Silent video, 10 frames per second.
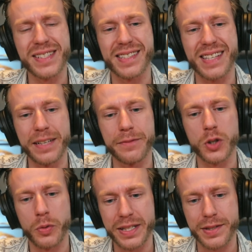
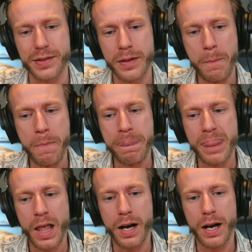influence
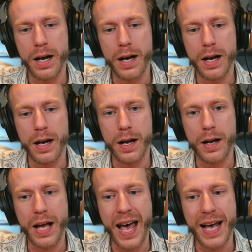
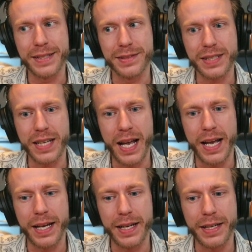as
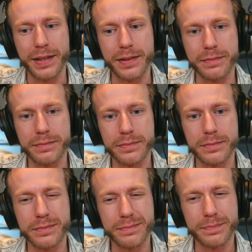a
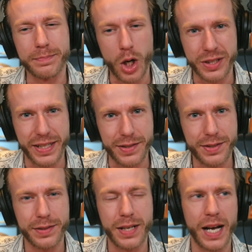
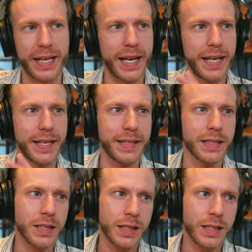Marxist, not a